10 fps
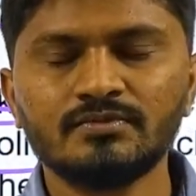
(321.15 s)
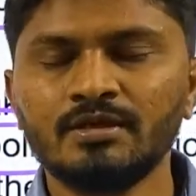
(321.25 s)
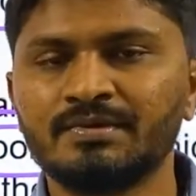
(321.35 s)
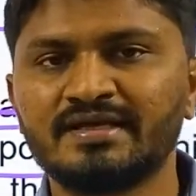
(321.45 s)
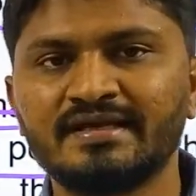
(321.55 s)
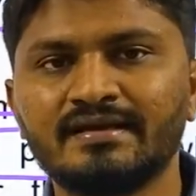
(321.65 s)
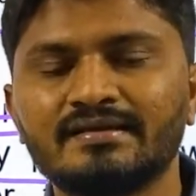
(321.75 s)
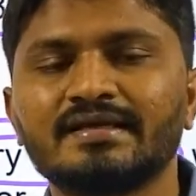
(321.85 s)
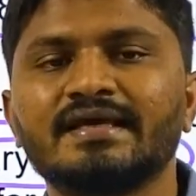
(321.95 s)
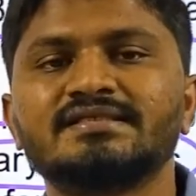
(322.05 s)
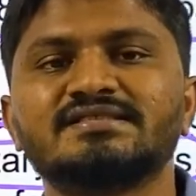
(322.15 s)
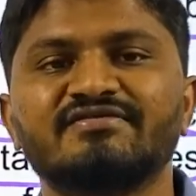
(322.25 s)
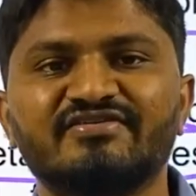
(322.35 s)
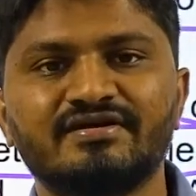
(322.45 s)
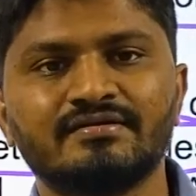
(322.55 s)
But here the case is
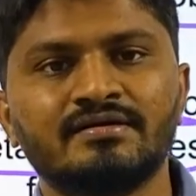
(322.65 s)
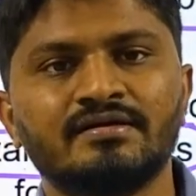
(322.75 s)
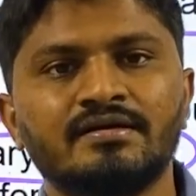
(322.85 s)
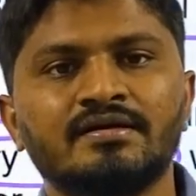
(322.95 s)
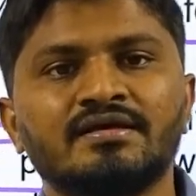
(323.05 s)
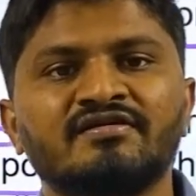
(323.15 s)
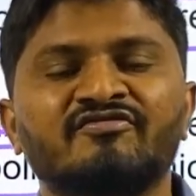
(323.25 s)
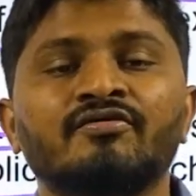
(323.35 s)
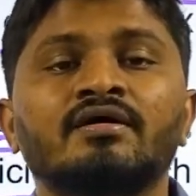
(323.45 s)
different. If